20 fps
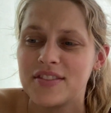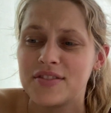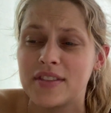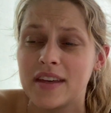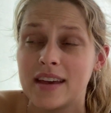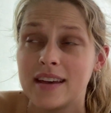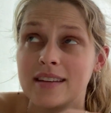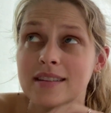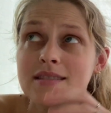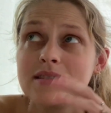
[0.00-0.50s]

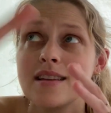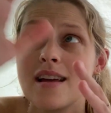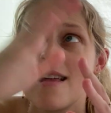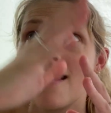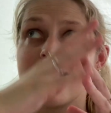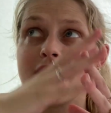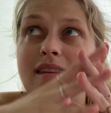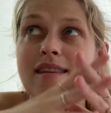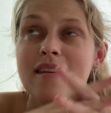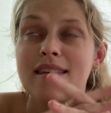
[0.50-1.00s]
There is
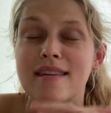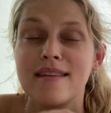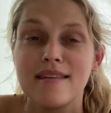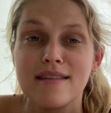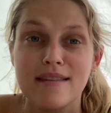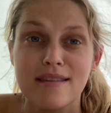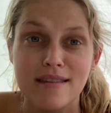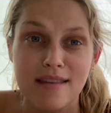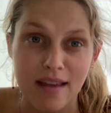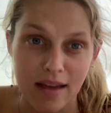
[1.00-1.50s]

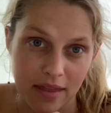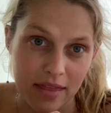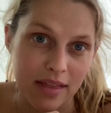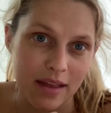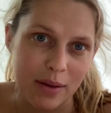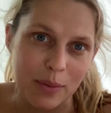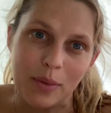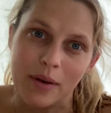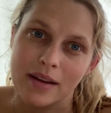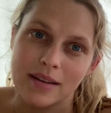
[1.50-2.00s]

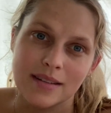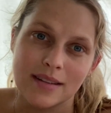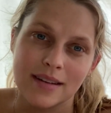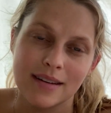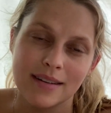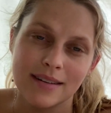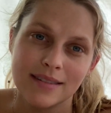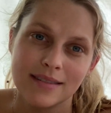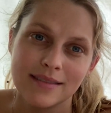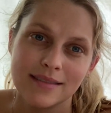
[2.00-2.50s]
nothing
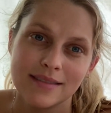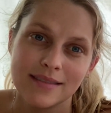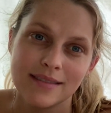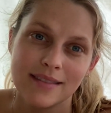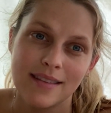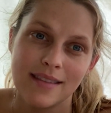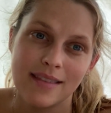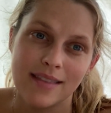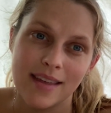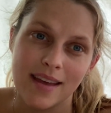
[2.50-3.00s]
better
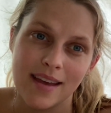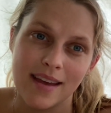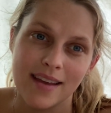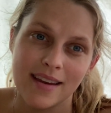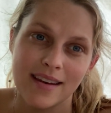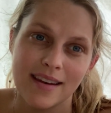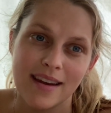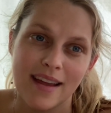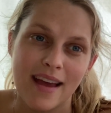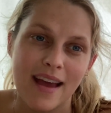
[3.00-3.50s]

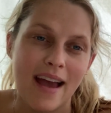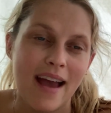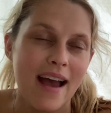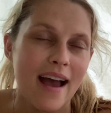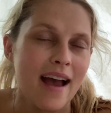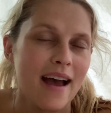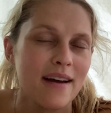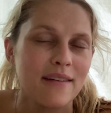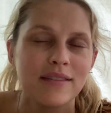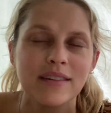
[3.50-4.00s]
than
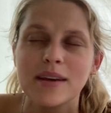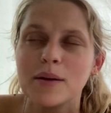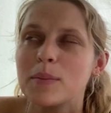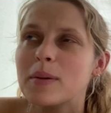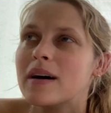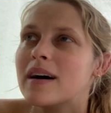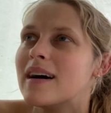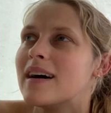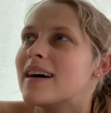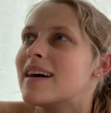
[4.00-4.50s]
having a
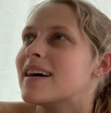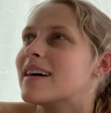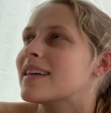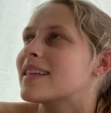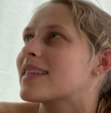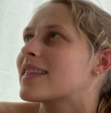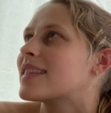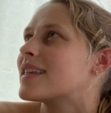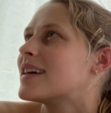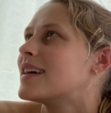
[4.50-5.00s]

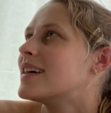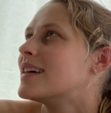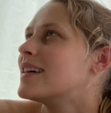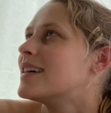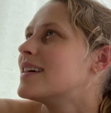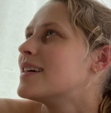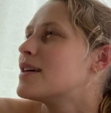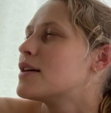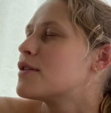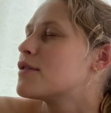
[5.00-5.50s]
bath
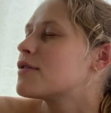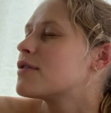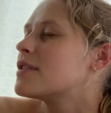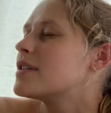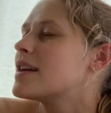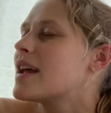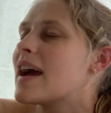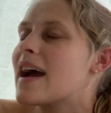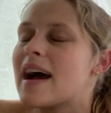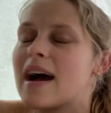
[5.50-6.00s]
for
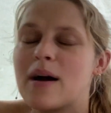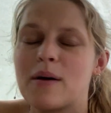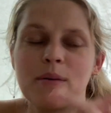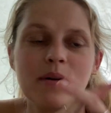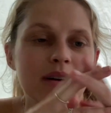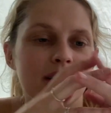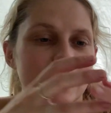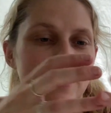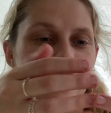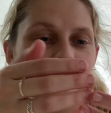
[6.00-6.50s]
an
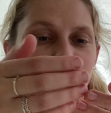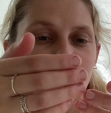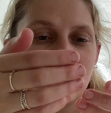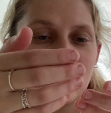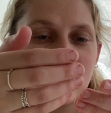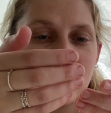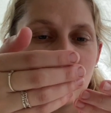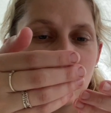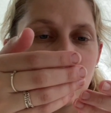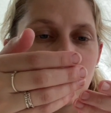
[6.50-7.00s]
hour, getting
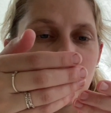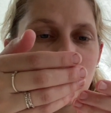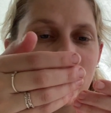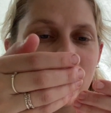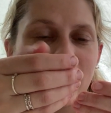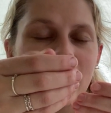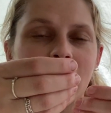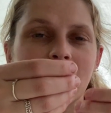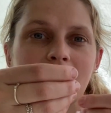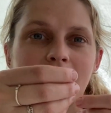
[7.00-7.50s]
really
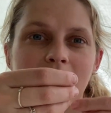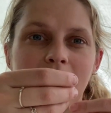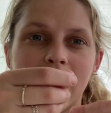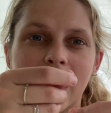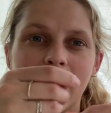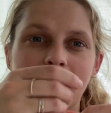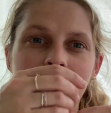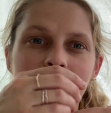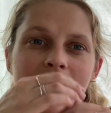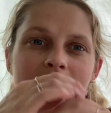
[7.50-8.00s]

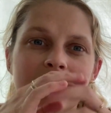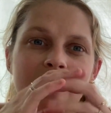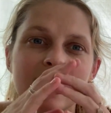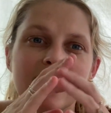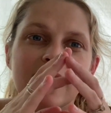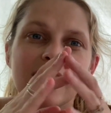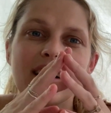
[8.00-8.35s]
wrinkly,